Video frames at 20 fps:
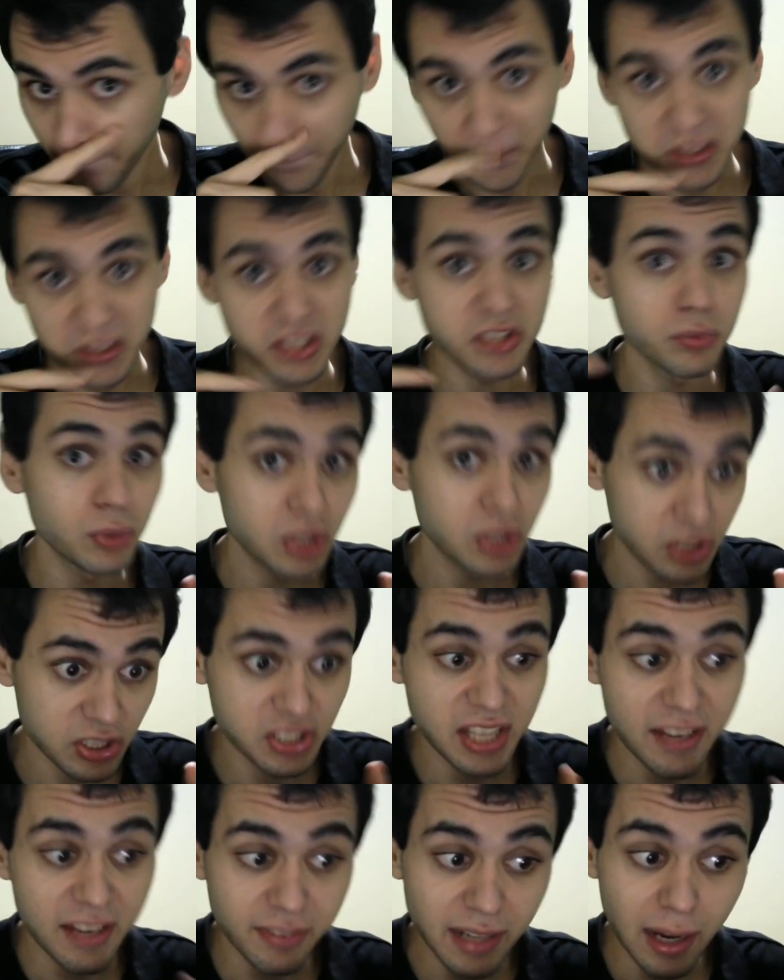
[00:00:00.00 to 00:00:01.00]
which is, was the
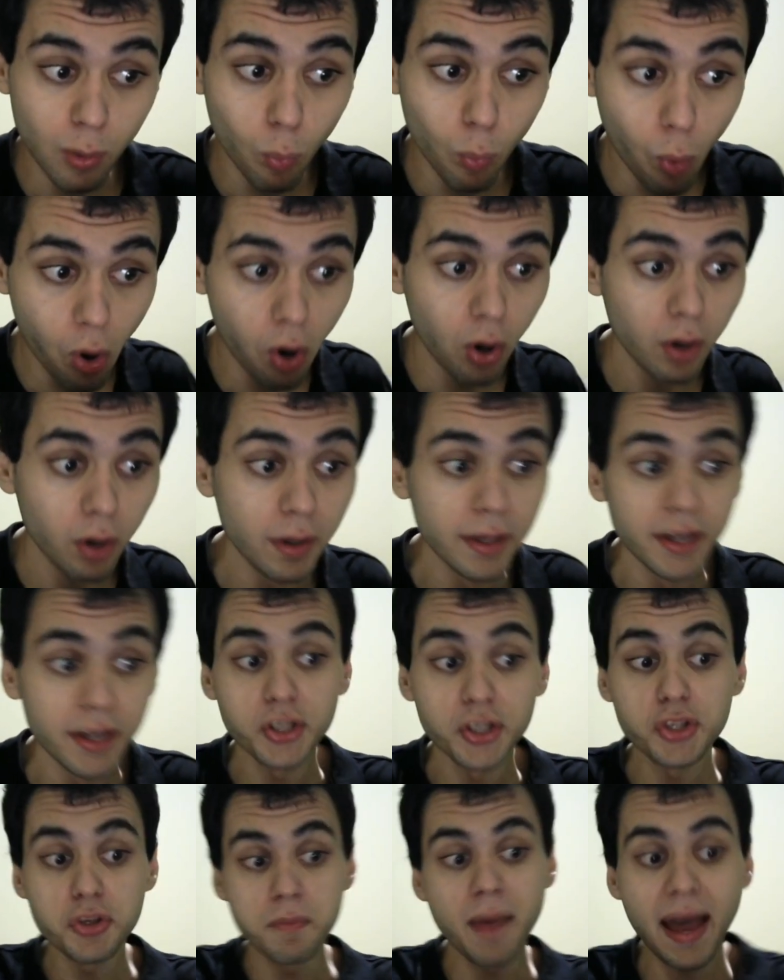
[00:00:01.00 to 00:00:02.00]
Seven Hour War,
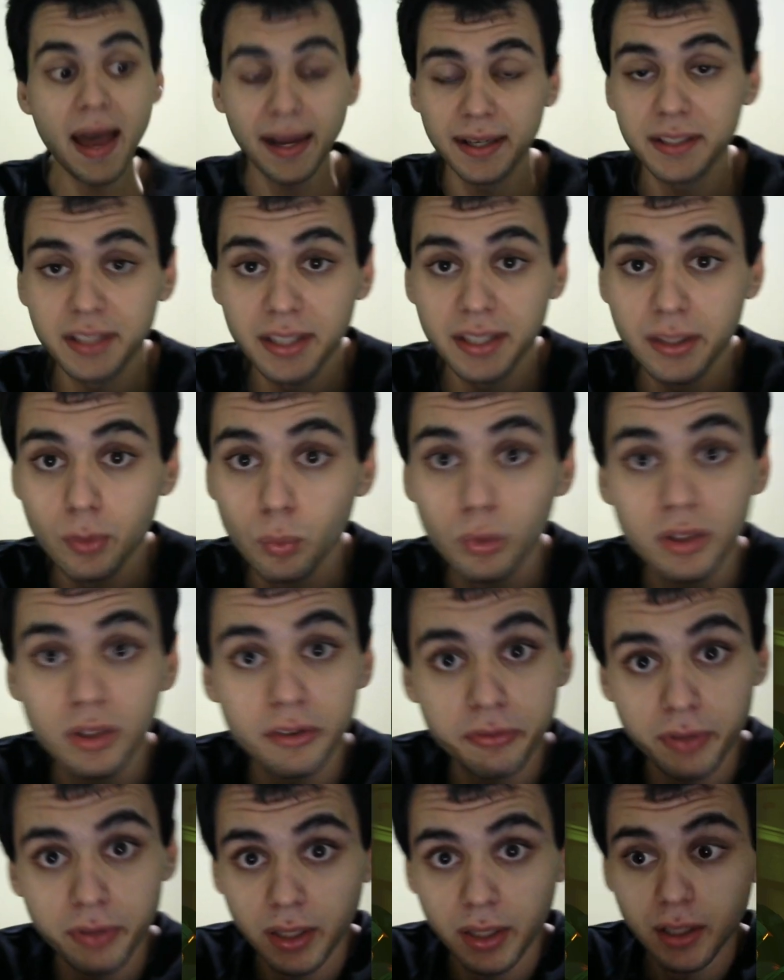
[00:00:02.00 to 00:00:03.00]
humanity would
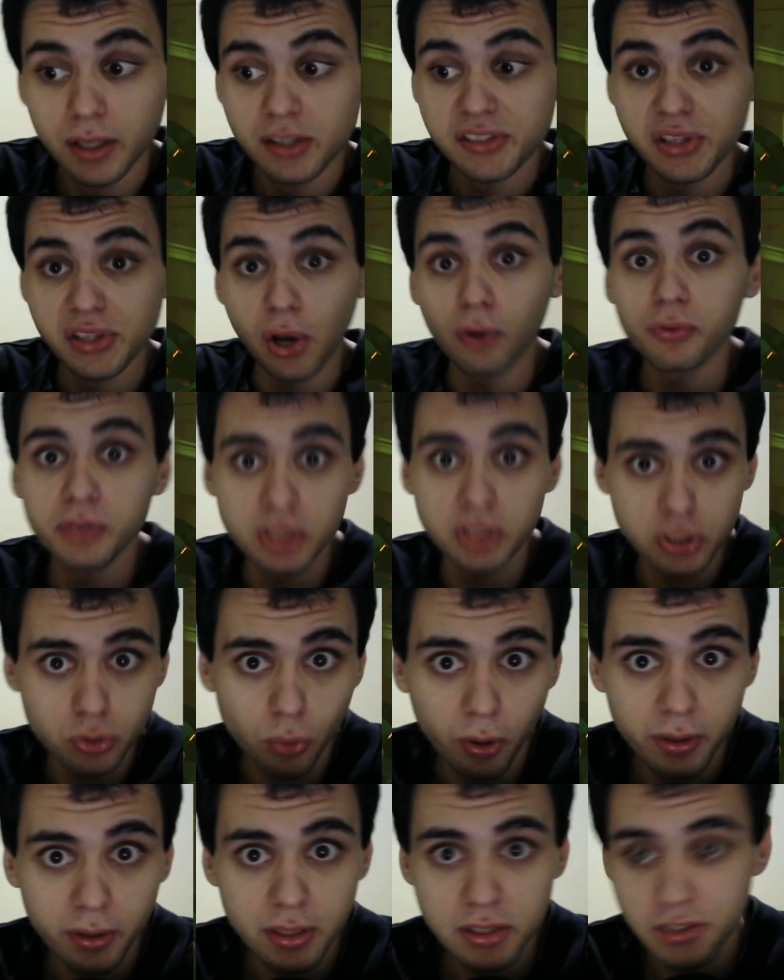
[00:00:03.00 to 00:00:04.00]
have
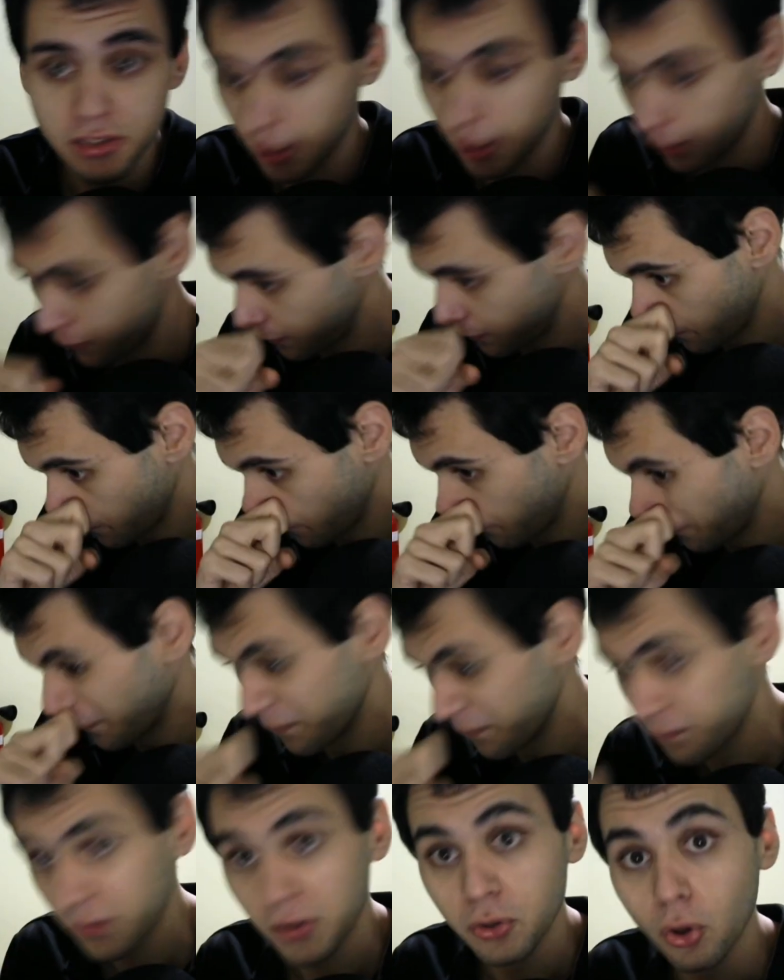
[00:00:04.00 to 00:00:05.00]
self-destroyed itself
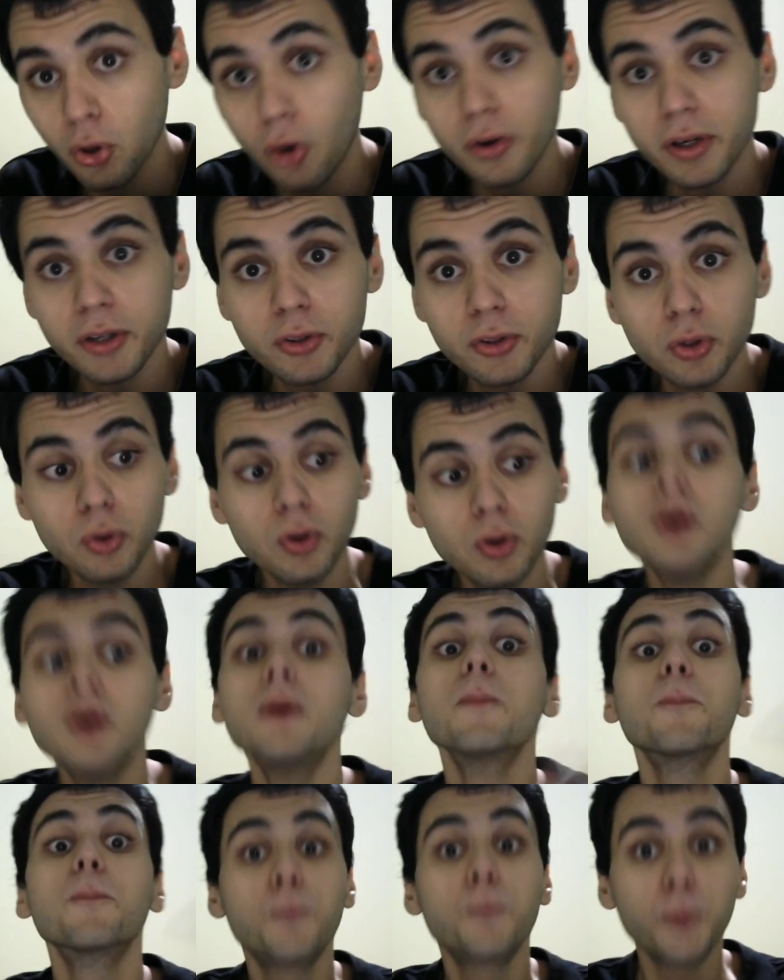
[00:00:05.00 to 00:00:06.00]
in order to
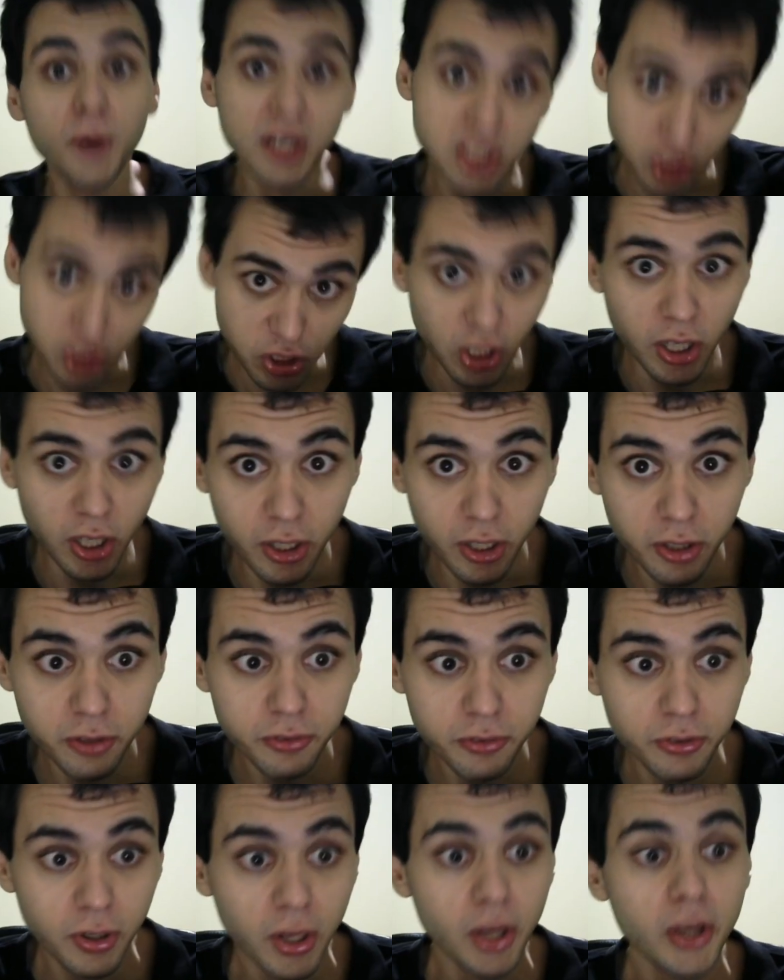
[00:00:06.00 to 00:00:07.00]

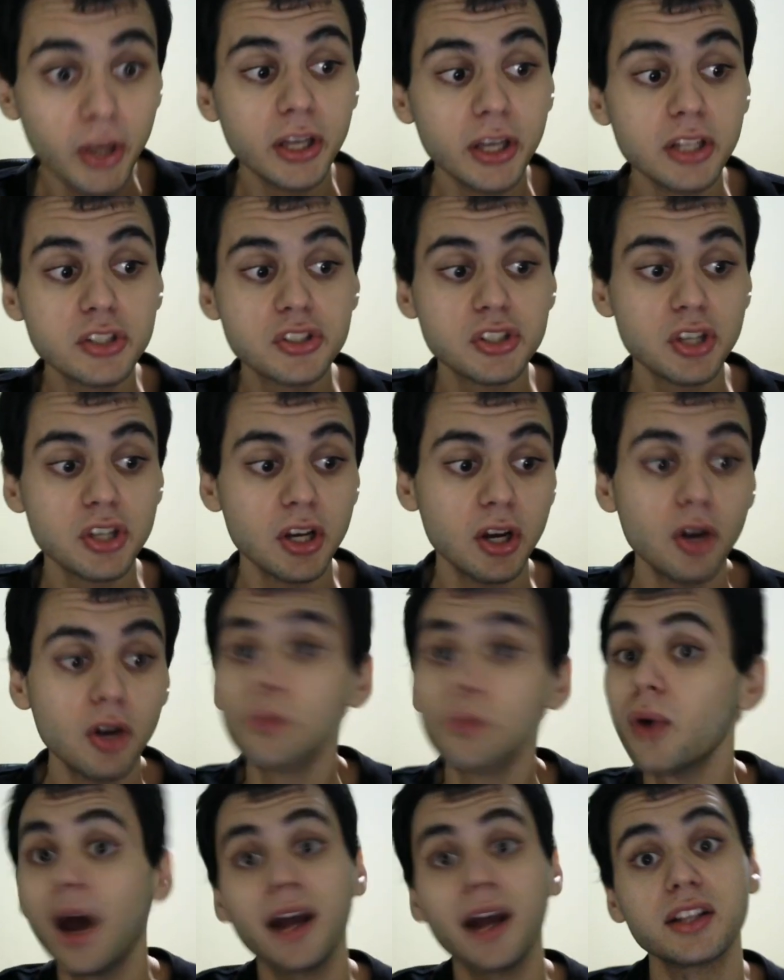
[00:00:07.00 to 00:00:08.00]
preserve its
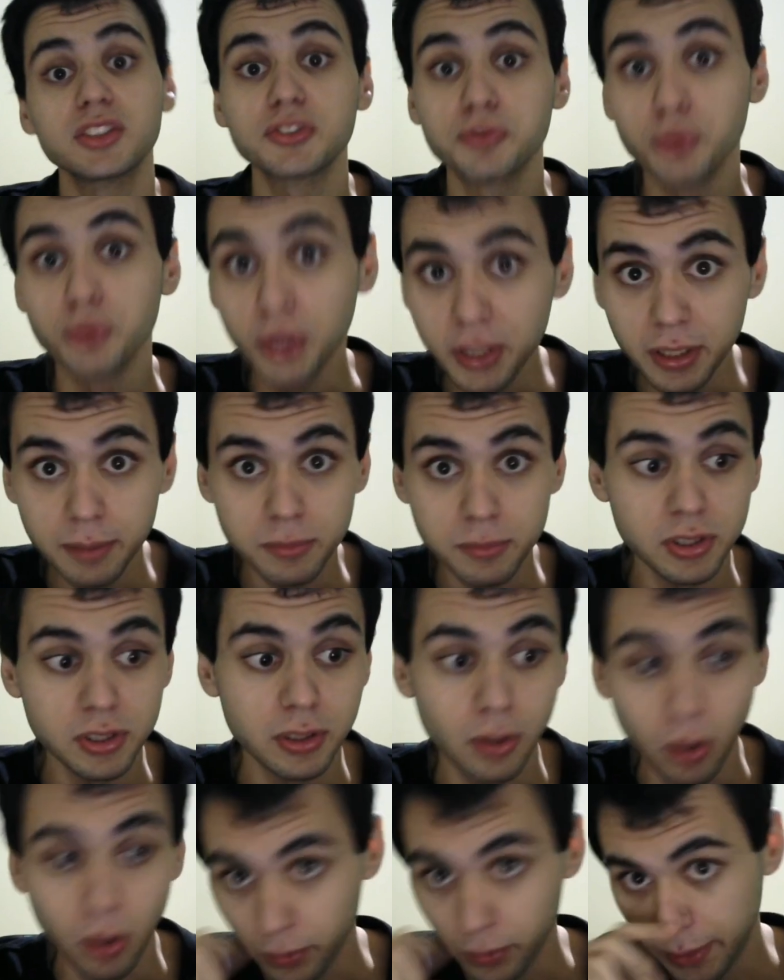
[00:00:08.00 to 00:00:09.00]
rights, freedoms, and
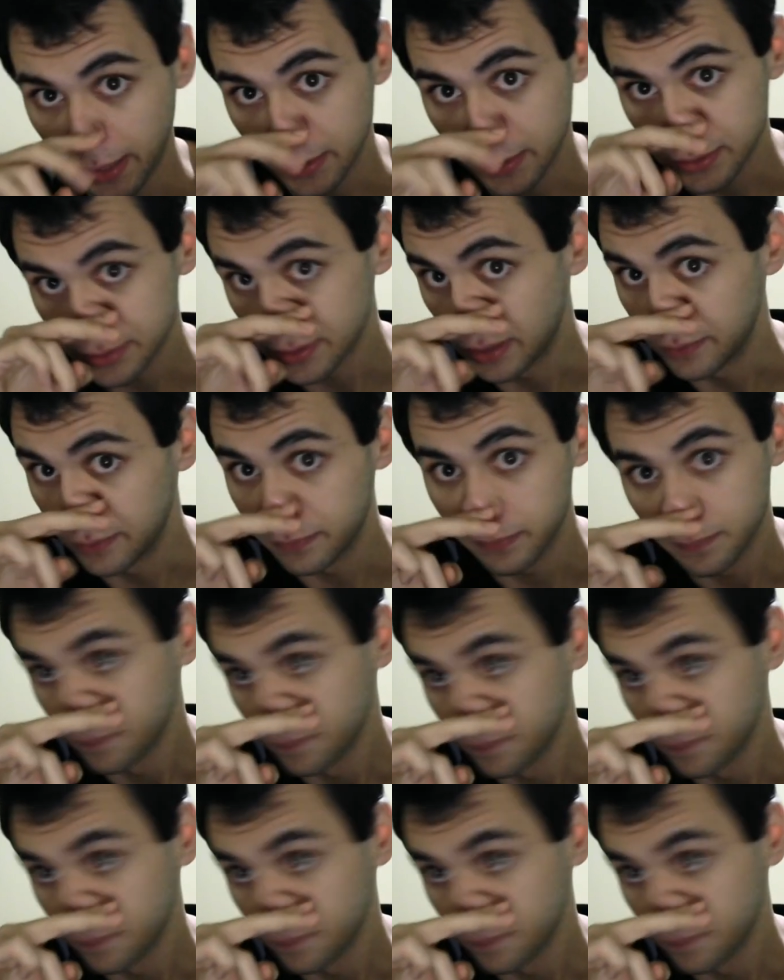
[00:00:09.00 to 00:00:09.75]
all that stuff.